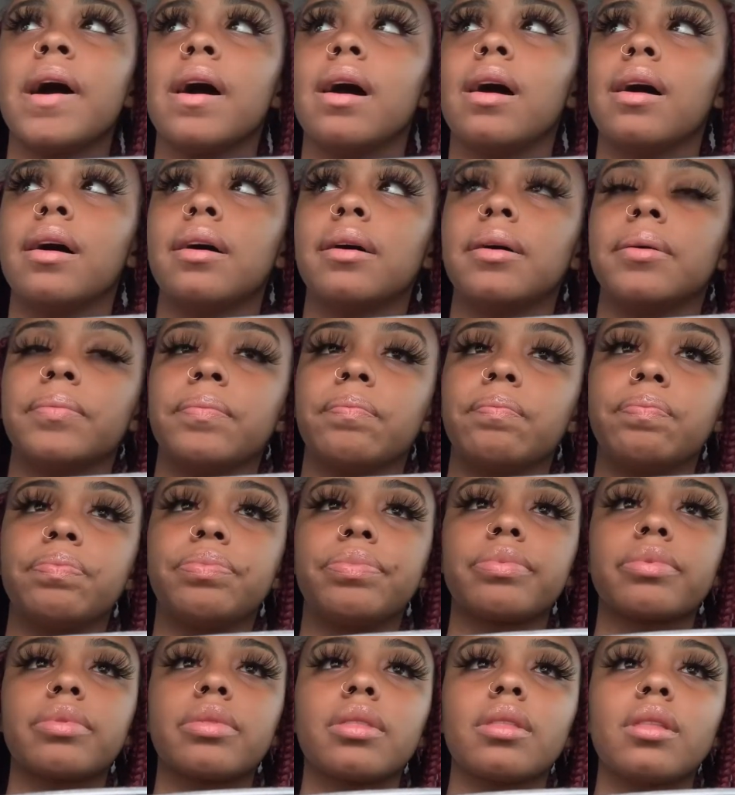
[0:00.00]

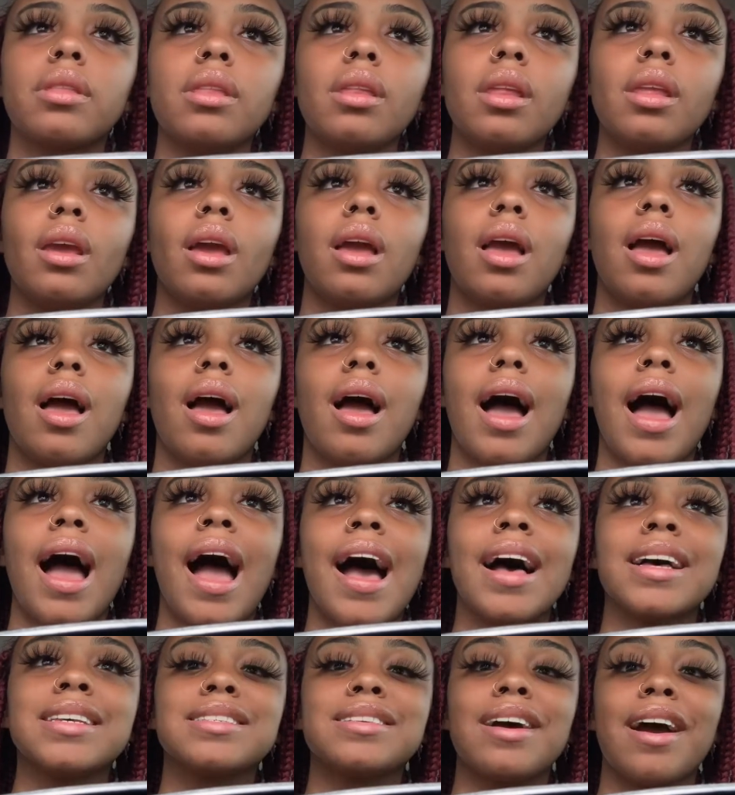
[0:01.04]

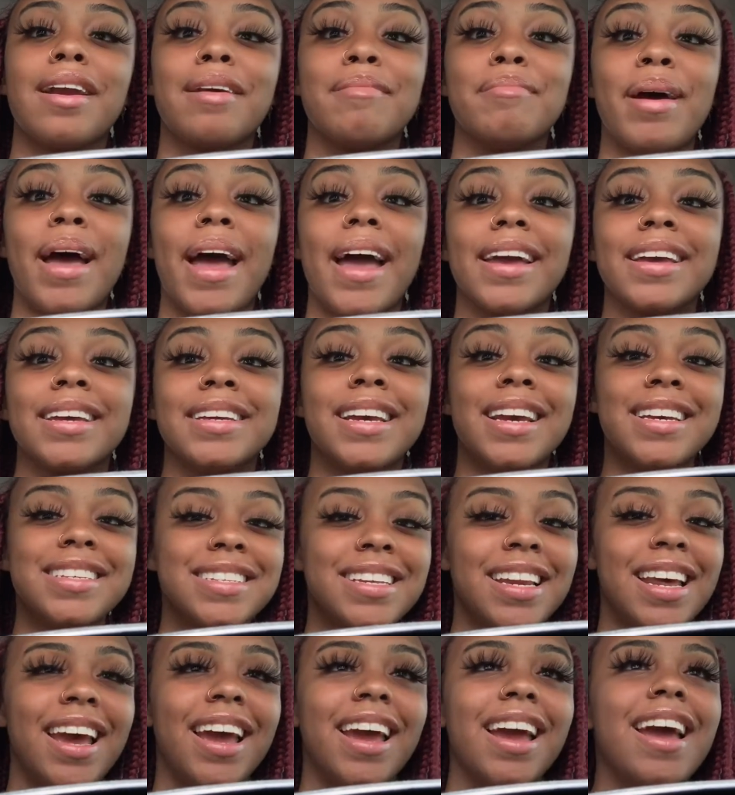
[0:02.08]
um i started back
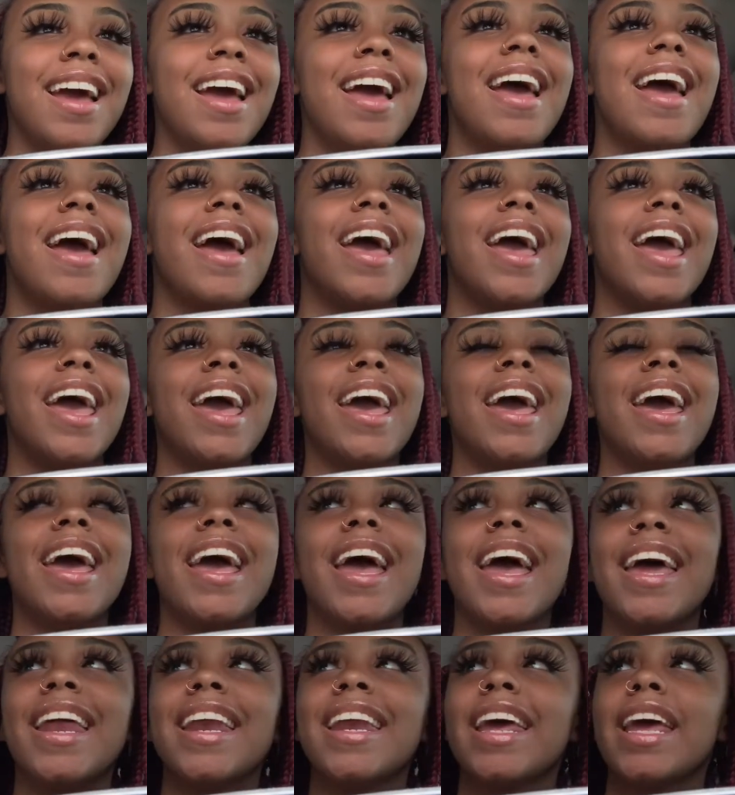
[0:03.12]
yesterday
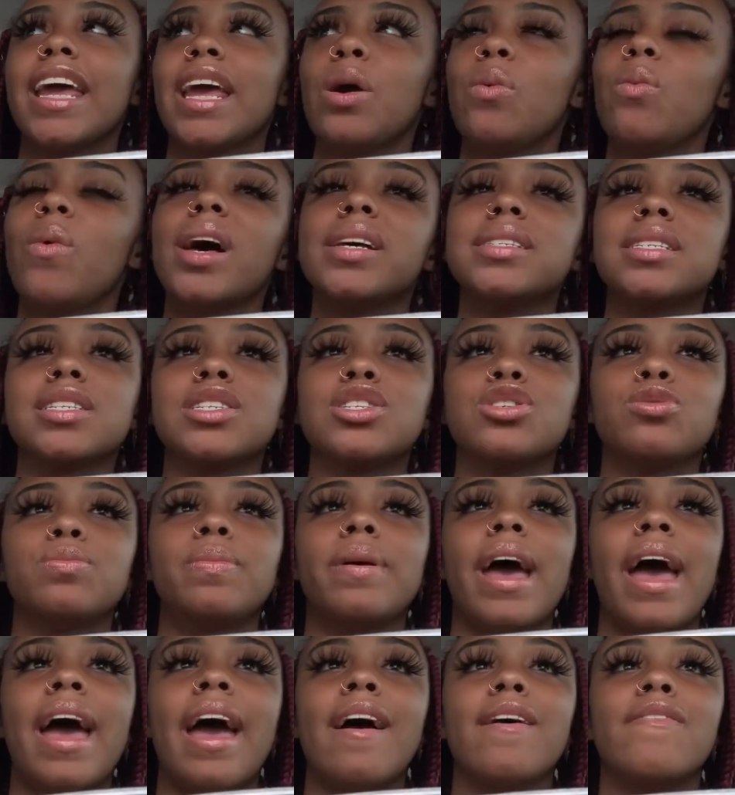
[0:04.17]
and it wasn't too
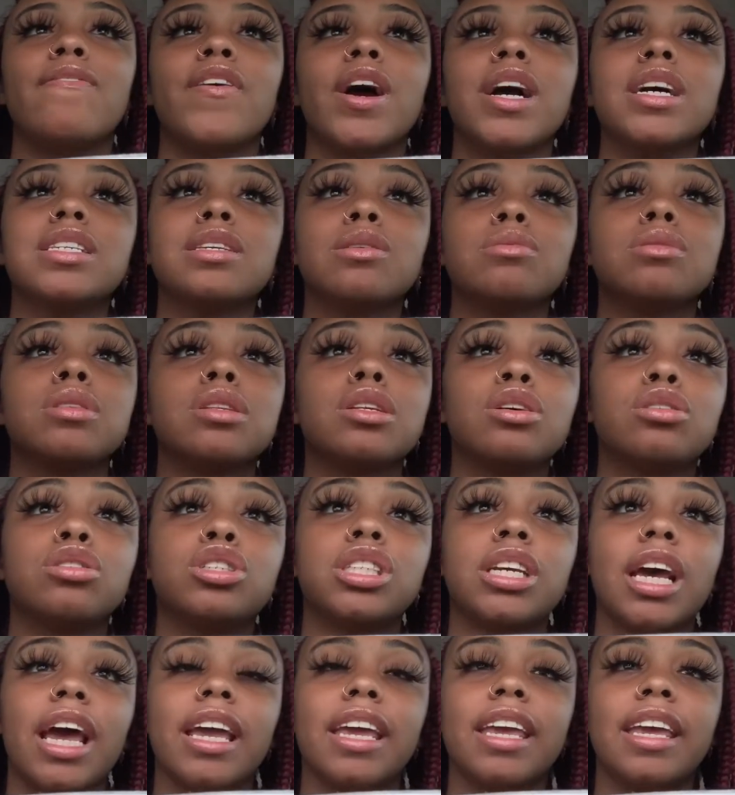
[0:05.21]
bad at first it was a little
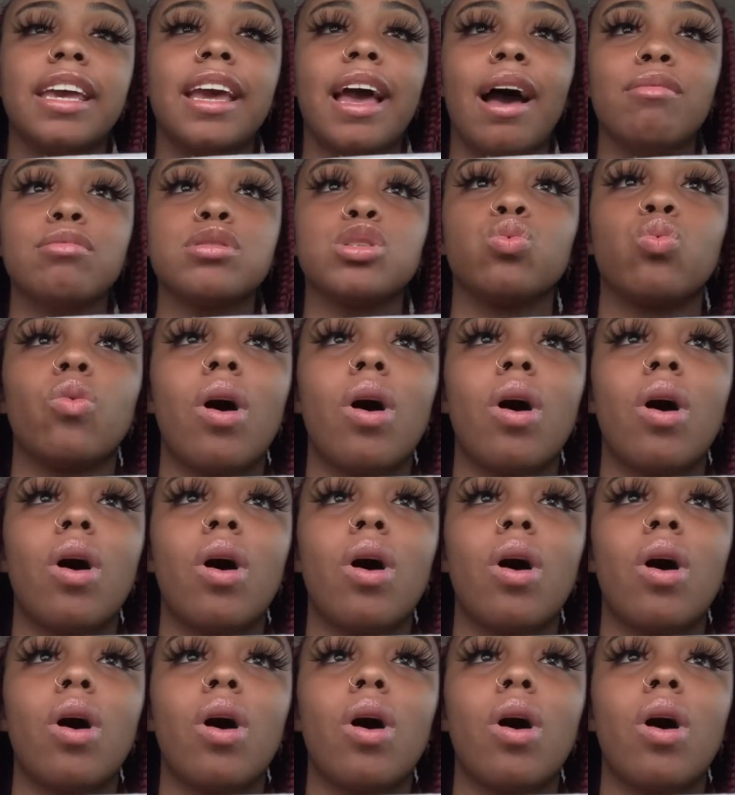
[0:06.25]
shaky i was